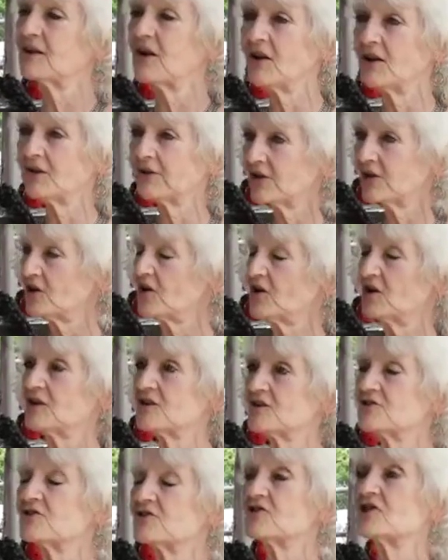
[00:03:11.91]
All the
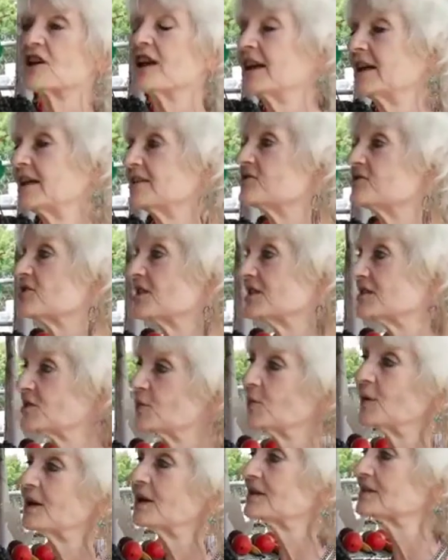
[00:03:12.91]
cars change as well